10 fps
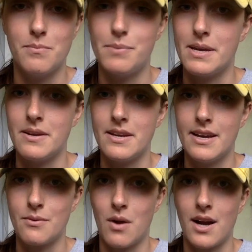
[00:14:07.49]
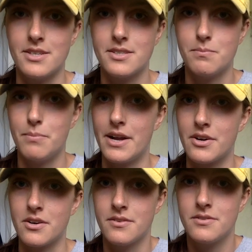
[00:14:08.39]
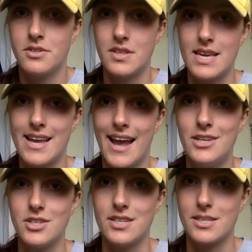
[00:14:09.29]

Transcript: be and rise better to the occasion,